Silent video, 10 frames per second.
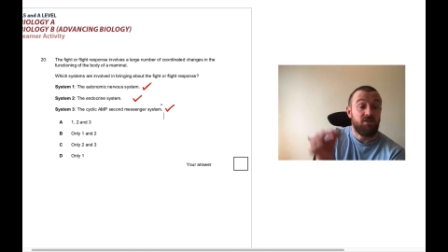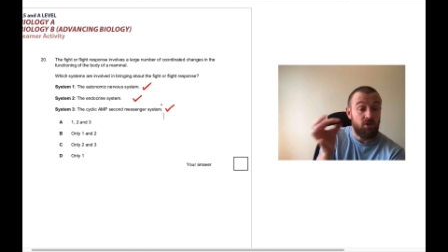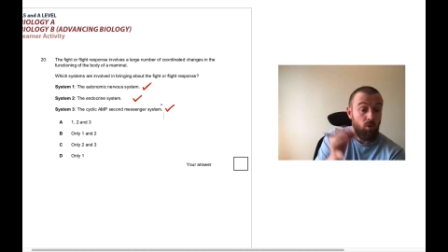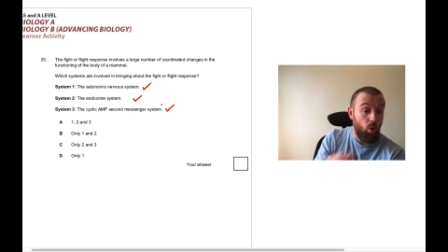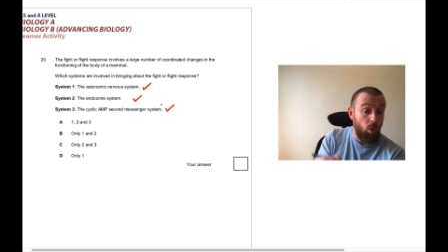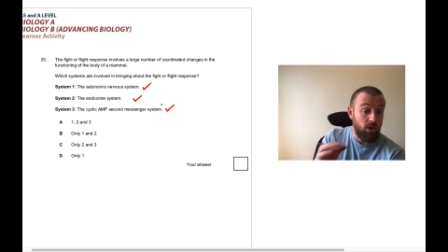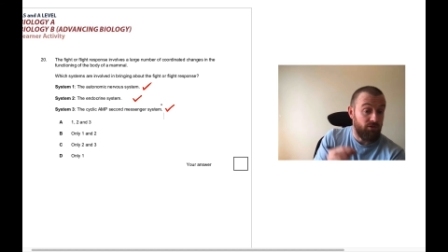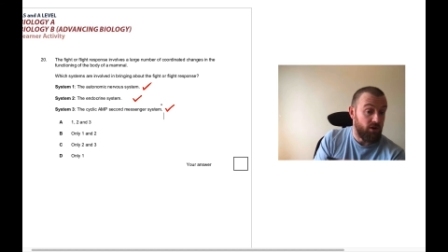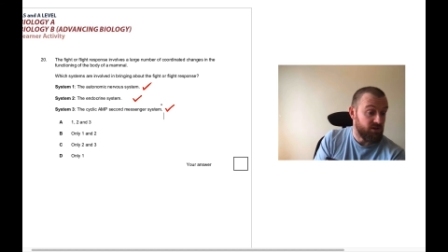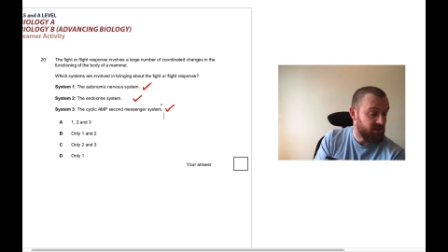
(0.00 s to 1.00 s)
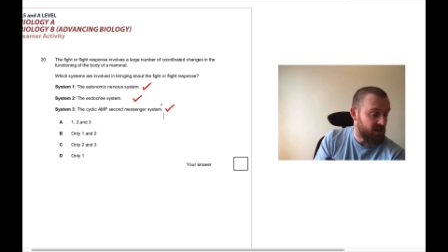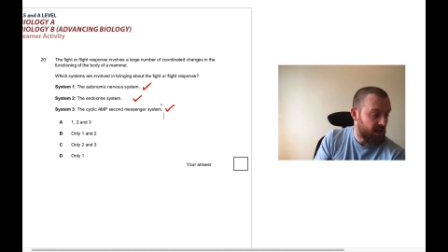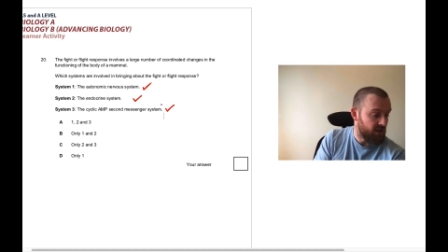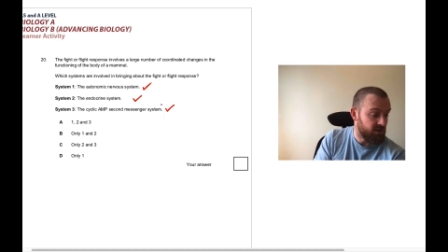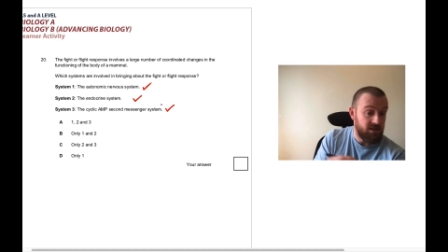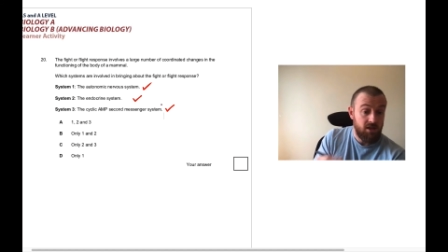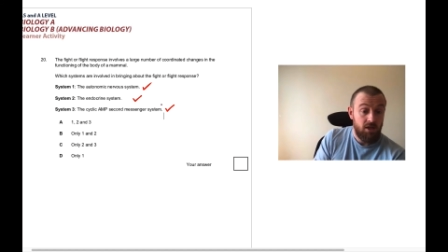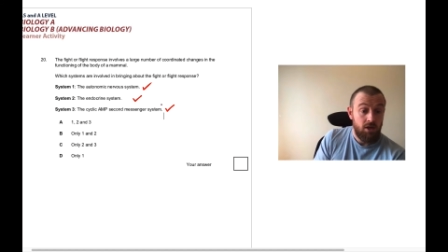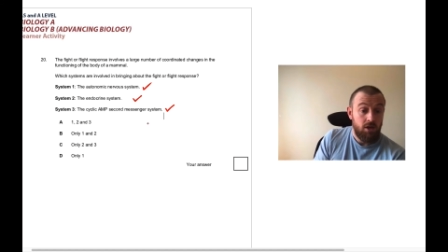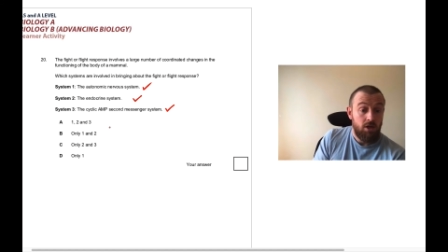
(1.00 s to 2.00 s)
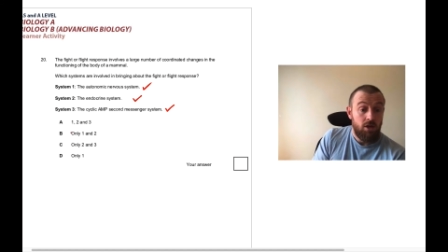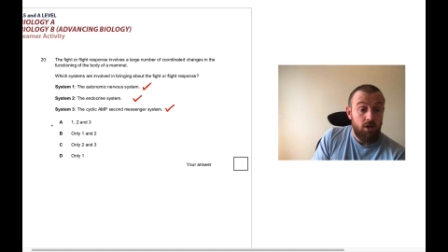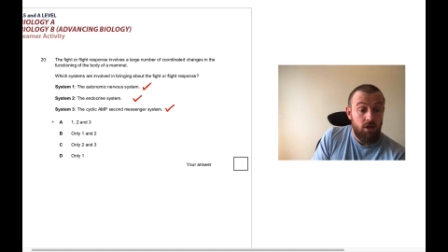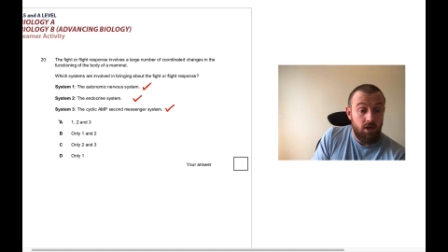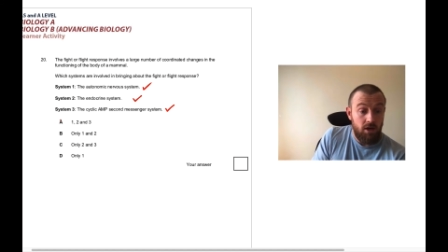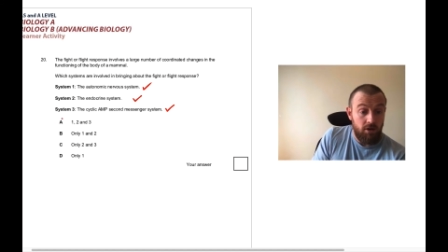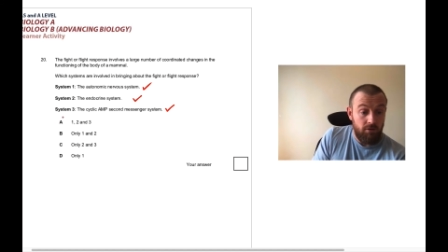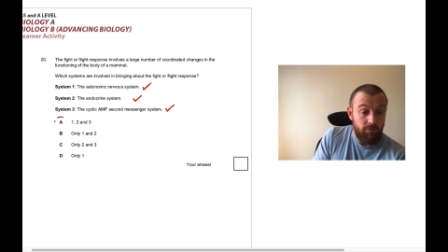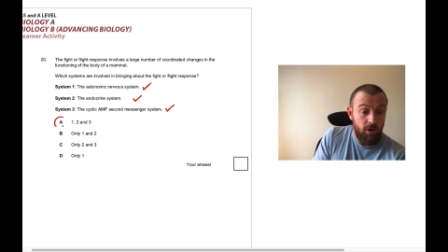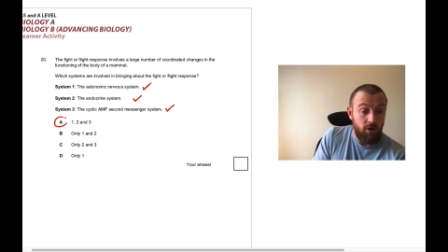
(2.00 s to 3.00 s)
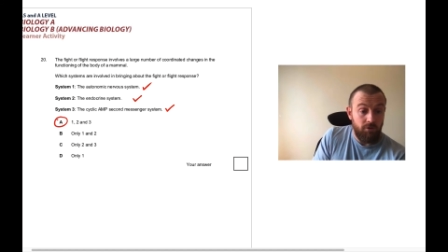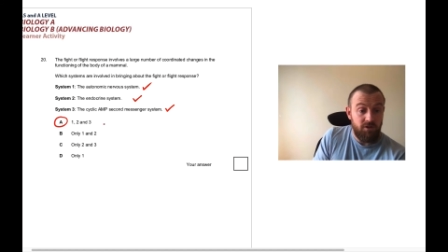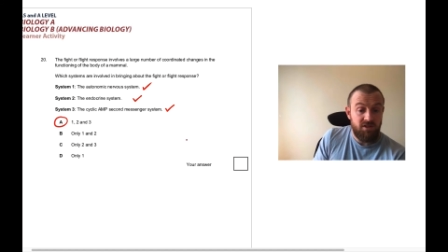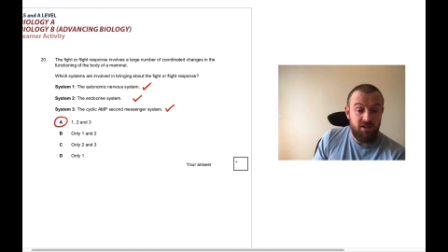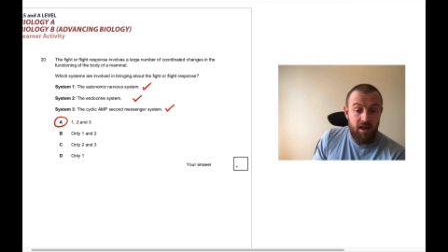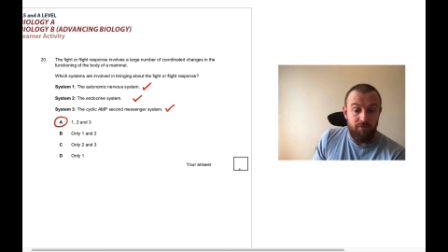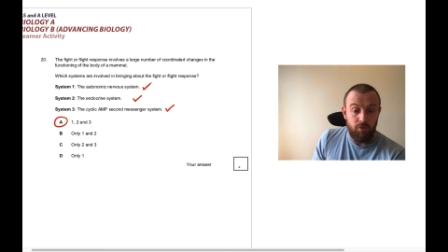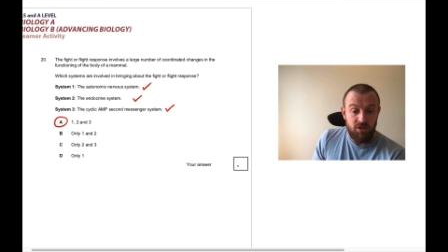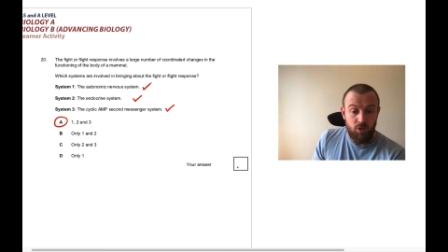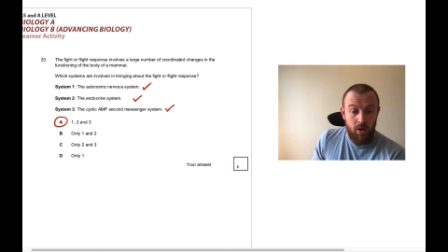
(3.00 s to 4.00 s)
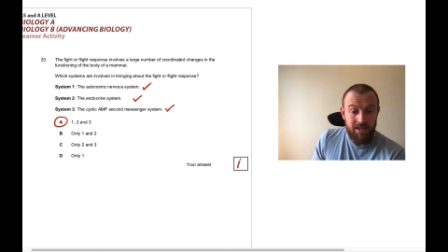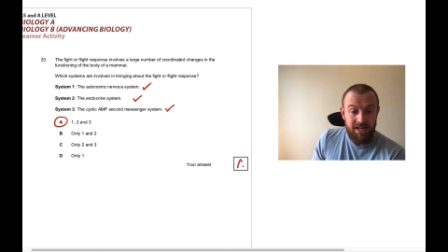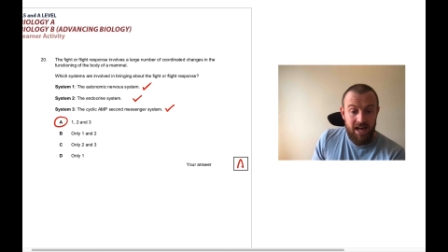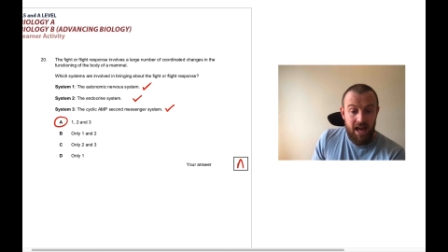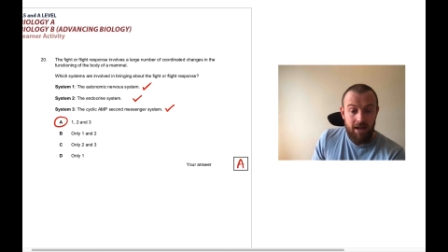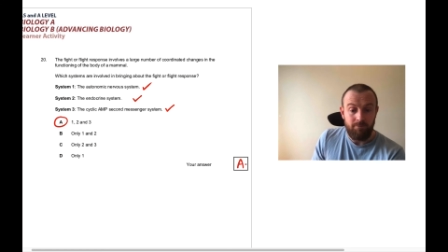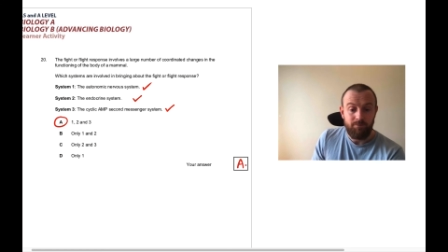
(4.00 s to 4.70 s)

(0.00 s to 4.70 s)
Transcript: So all of those things are involved, so therefore it's 20A.